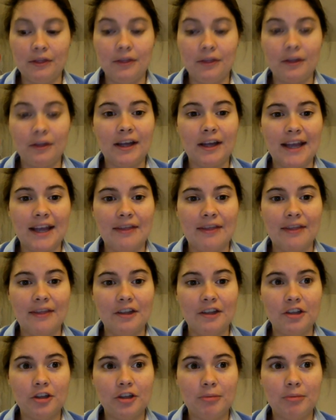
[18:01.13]
Again,
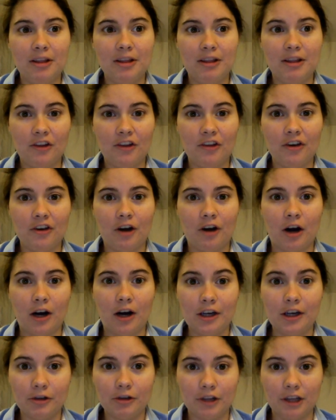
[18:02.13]
this should be listed
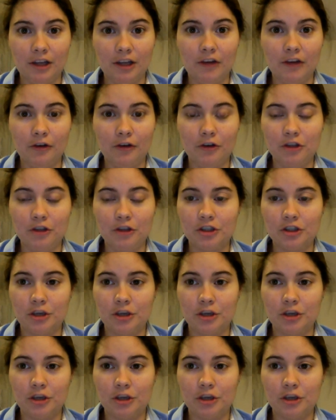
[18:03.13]
on your lease. You should know